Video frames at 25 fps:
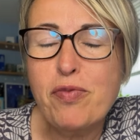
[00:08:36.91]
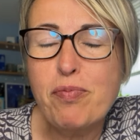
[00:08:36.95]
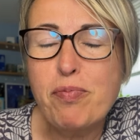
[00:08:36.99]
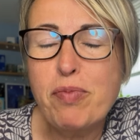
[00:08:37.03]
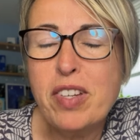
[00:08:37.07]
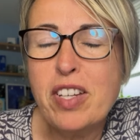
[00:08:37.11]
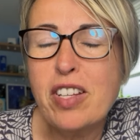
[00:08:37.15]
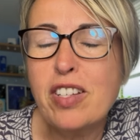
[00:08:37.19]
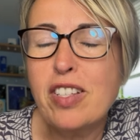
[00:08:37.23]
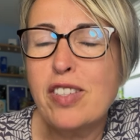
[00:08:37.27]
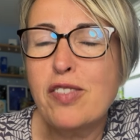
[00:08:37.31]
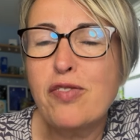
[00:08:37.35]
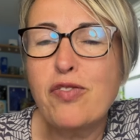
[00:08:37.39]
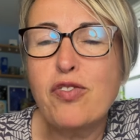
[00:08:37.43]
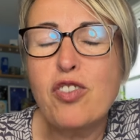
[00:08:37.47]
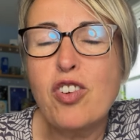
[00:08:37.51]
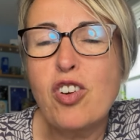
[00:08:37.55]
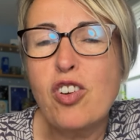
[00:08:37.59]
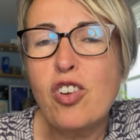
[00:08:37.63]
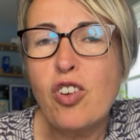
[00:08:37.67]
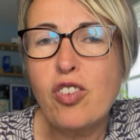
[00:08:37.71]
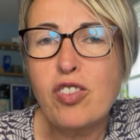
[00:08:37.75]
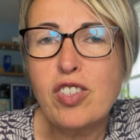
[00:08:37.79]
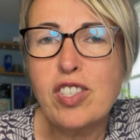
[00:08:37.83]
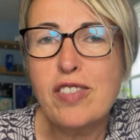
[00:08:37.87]
because for a
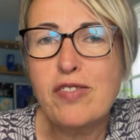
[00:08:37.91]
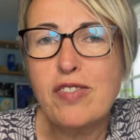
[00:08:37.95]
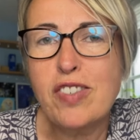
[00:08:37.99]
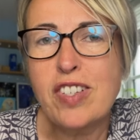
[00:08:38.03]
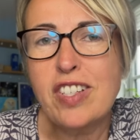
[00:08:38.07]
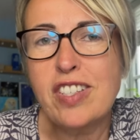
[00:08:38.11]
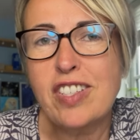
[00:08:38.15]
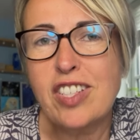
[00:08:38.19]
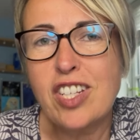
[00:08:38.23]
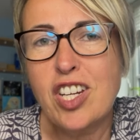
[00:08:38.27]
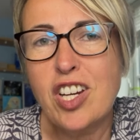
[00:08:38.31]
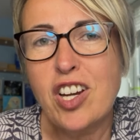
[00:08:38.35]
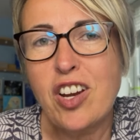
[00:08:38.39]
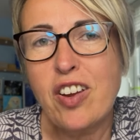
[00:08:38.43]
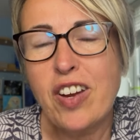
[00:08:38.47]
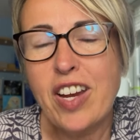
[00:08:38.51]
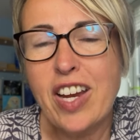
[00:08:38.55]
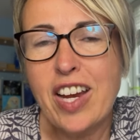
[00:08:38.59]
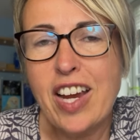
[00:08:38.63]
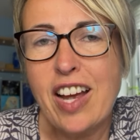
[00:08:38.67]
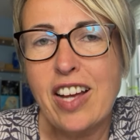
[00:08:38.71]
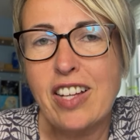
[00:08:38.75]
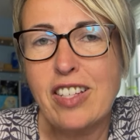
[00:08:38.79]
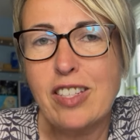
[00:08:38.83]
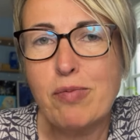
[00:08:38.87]
lot of us you know
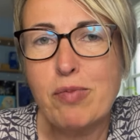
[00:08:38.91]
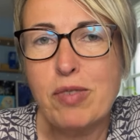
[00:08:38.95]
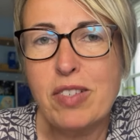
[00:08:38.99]
it has